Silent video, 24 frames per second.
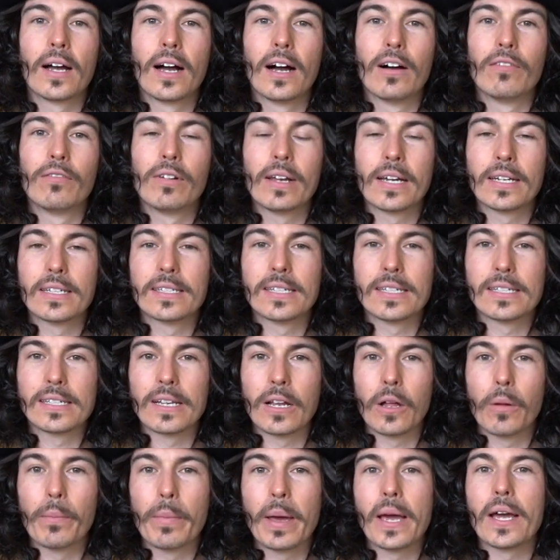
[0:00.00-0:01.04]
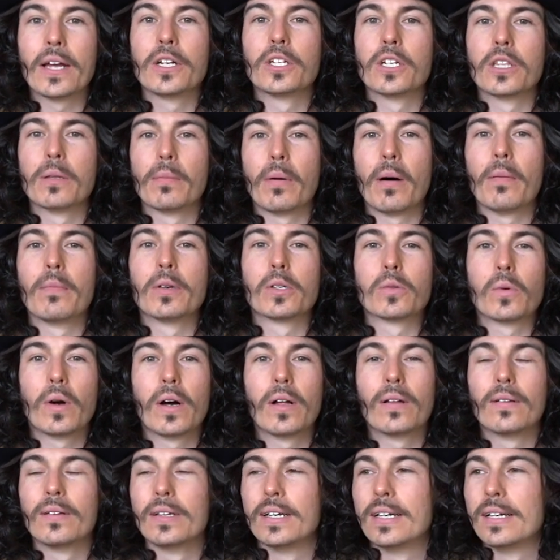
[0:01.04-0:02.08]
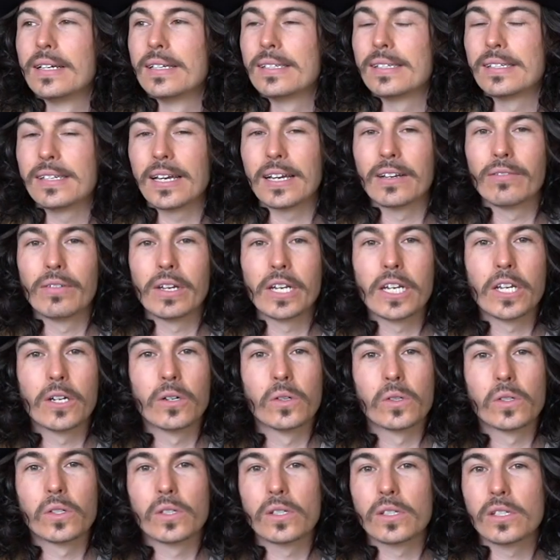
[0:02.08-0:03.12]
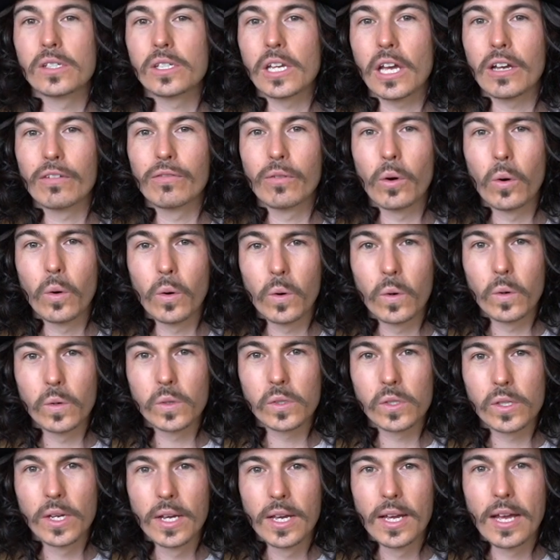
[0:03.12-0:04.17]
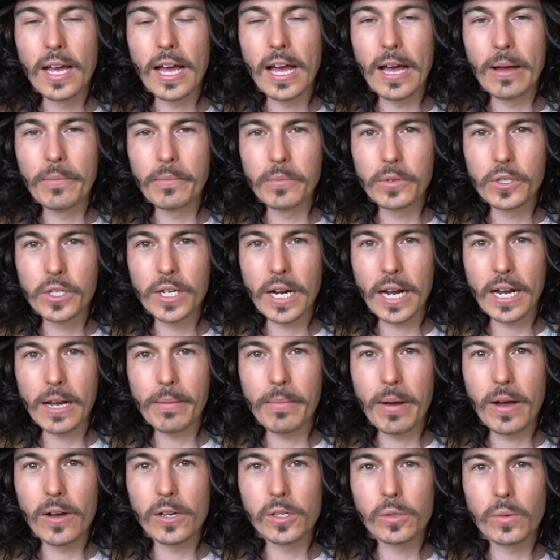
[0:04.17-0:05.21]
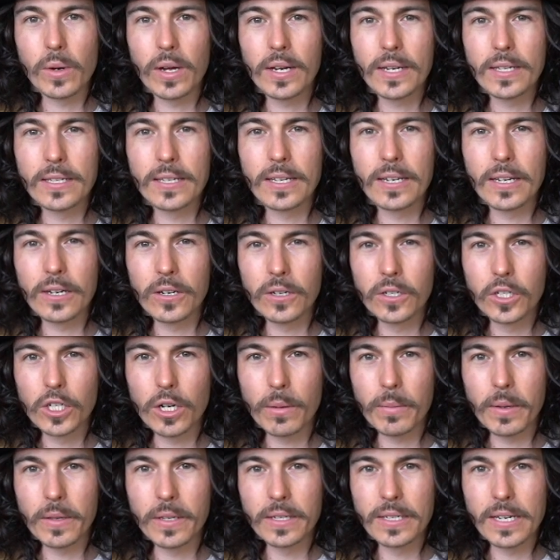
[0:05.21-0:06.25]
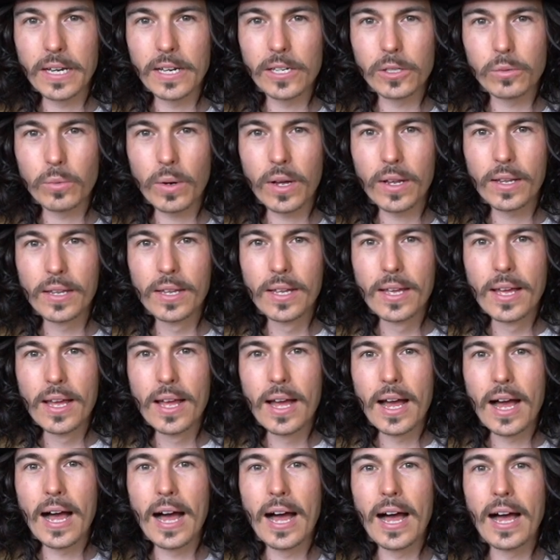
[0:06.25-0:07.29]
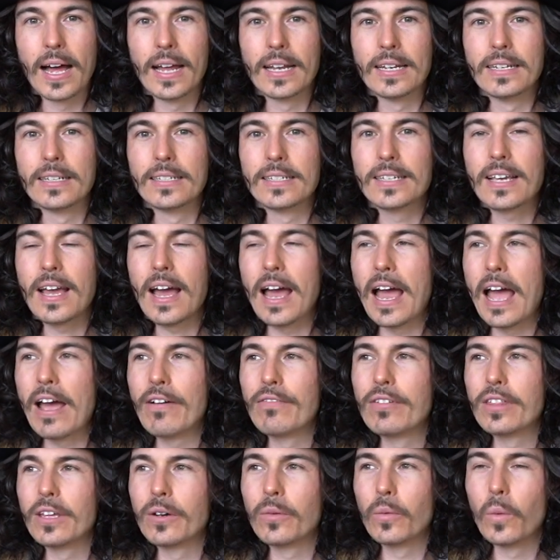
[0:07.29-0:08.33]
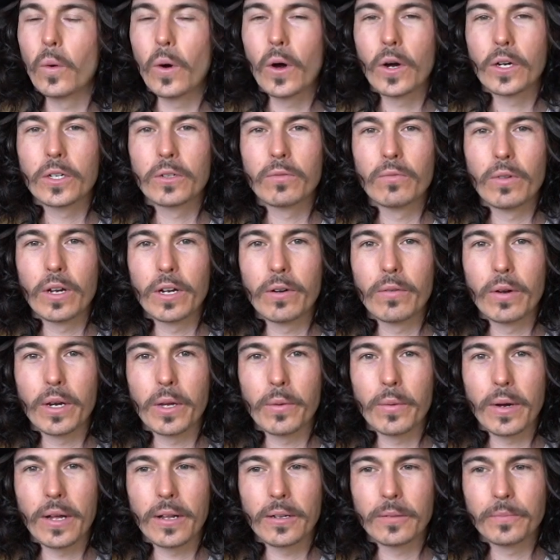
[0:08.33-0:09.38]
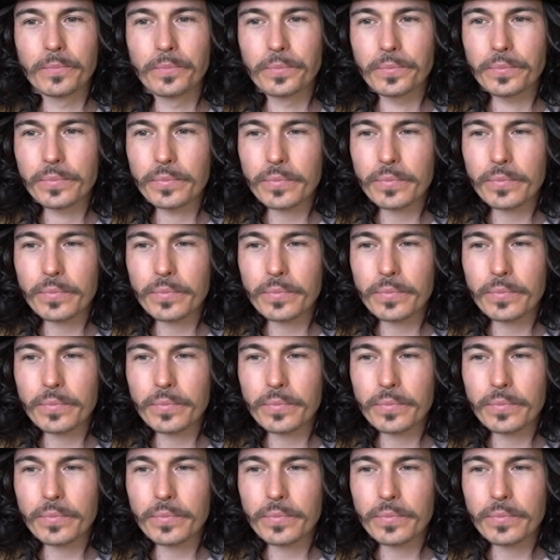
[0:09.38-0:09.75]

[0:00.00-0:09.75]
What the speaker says: I've linked his little page at the bottom as well. Sick videos, sick photos, check him out as well. He did a good job on the day as well. And yeah, everything worked really, really well.